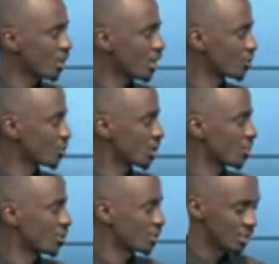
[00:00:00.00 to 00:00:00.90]
are to talk
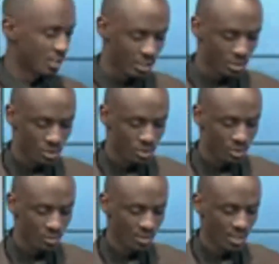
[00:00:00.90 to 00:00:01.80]
about the issue
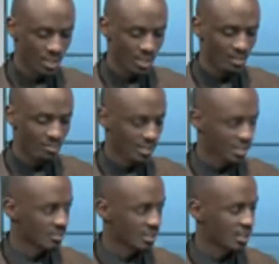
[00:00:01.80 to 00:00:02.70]
of
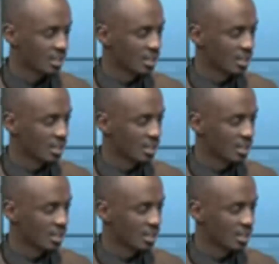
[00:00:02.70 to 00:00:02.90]
investment,